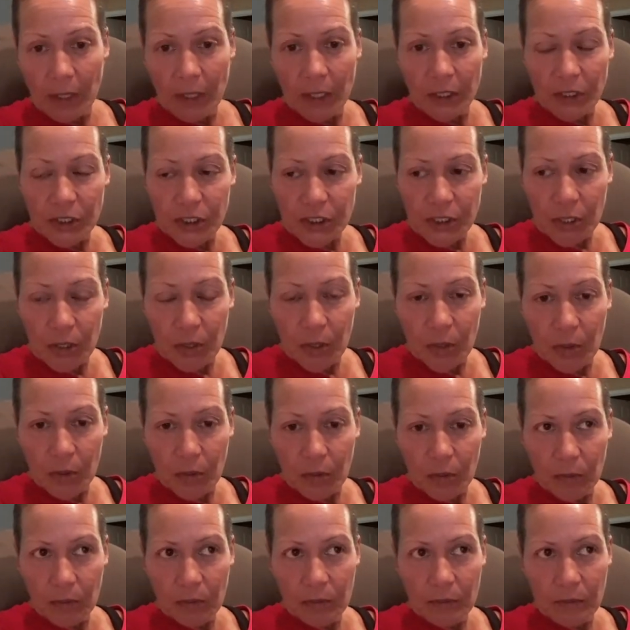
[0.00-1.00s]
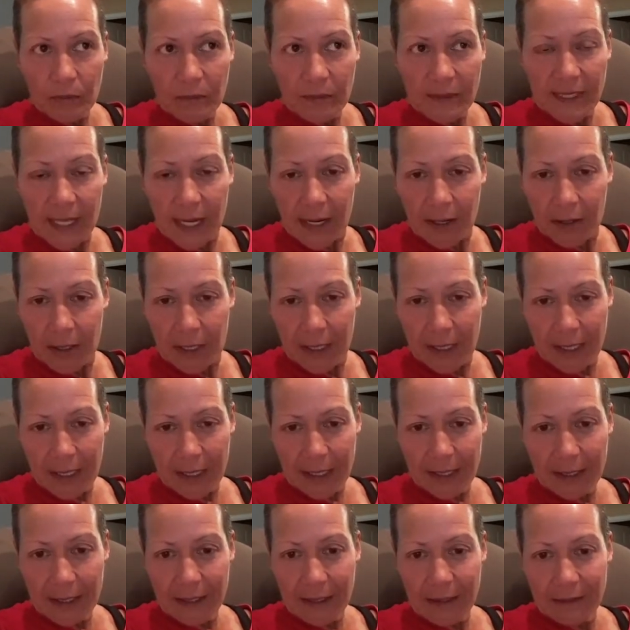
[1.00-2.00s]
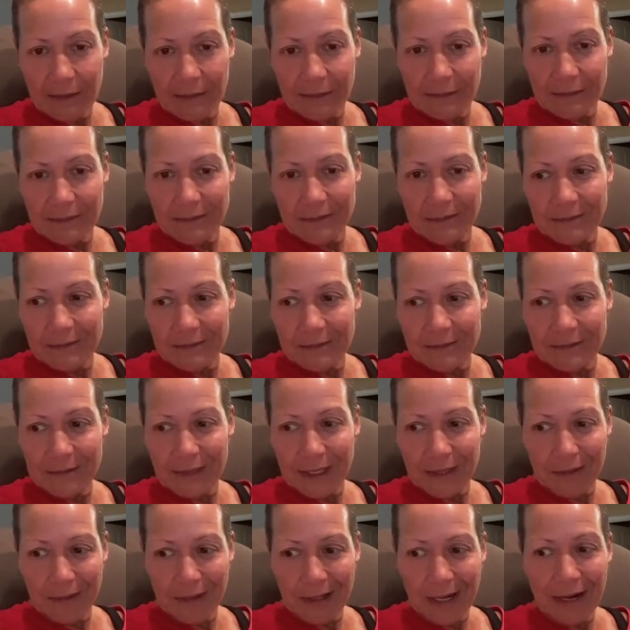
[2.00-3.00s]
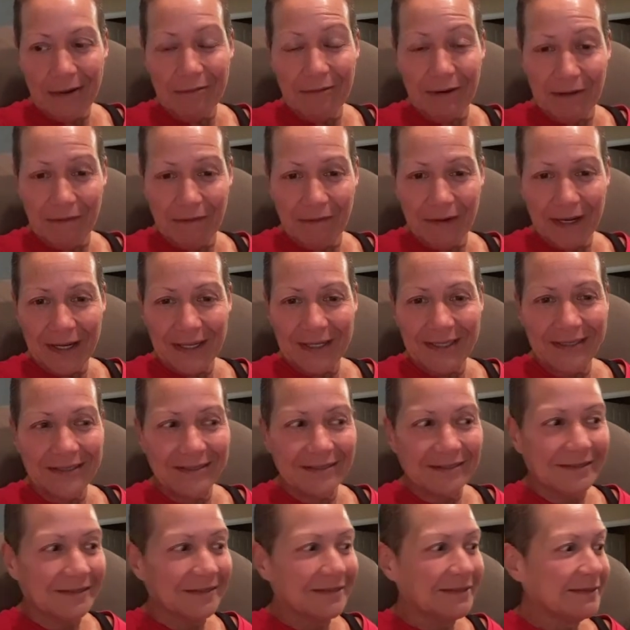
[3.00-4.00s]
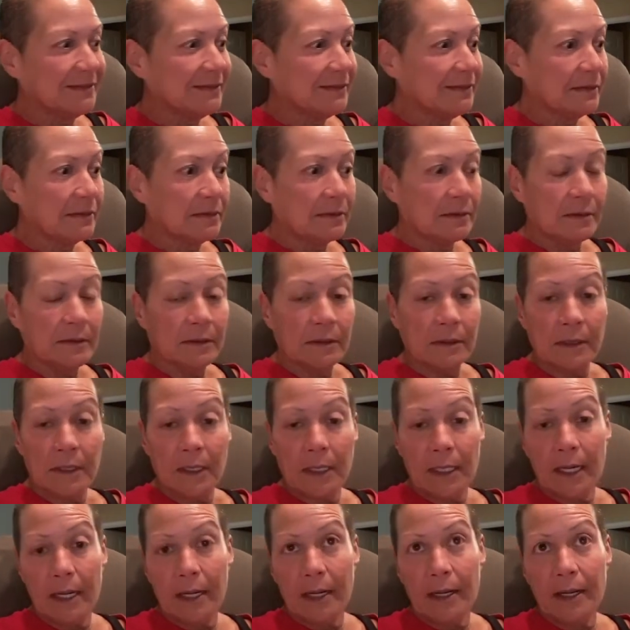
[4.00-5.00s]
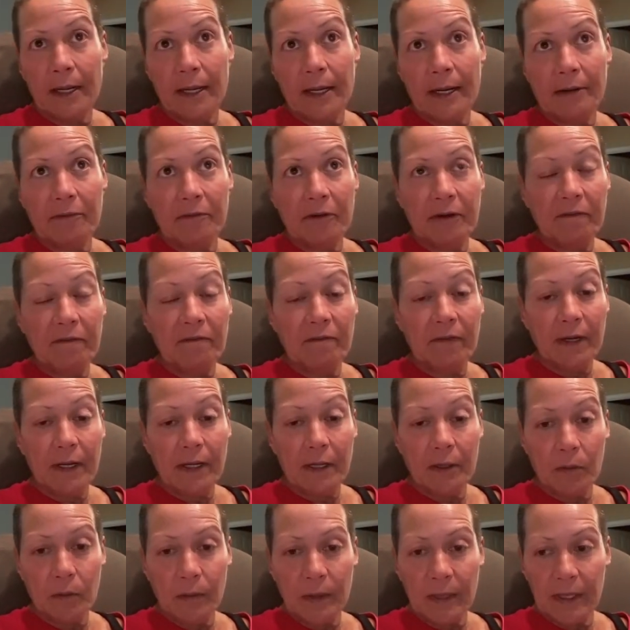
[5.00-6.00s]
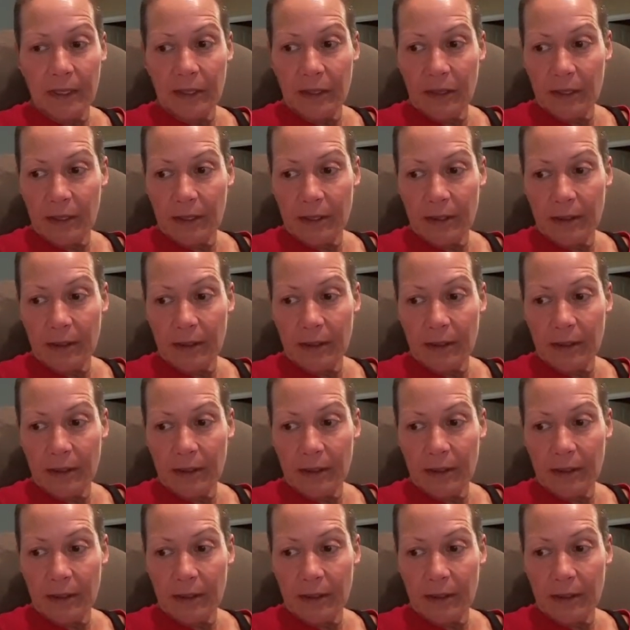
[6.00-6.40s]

So, Saturday I refed. And I refed with